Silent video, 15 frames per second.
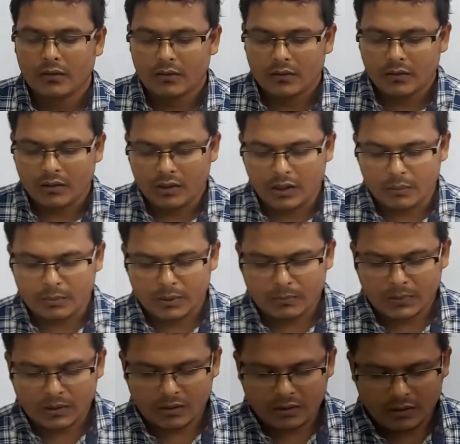Clever
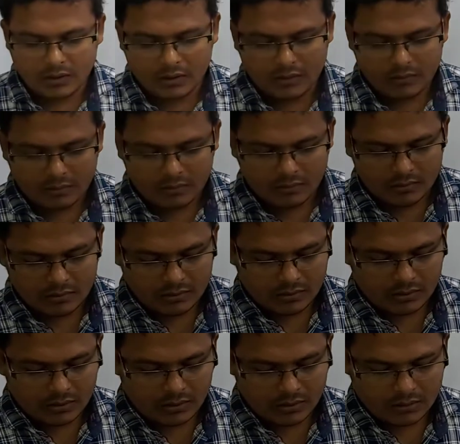monkey,
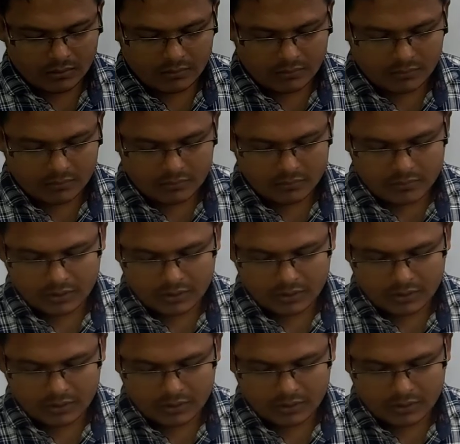the